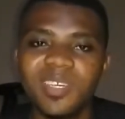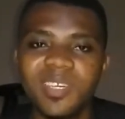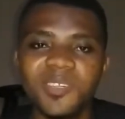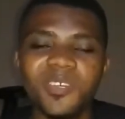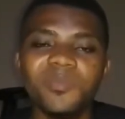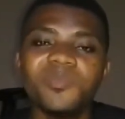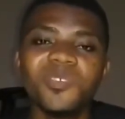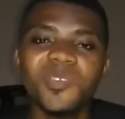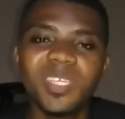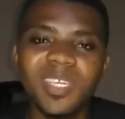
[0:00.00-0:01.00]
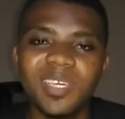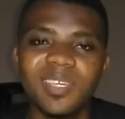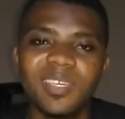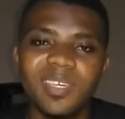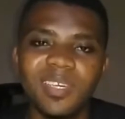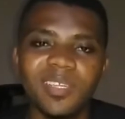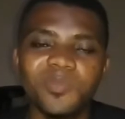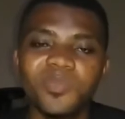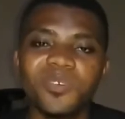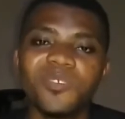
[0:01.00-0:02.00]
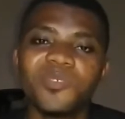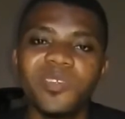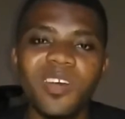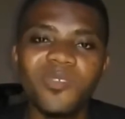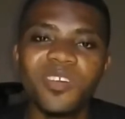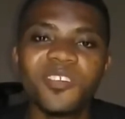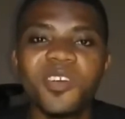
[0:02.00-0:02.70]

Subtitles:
Some people don't care. This period of coronavirus,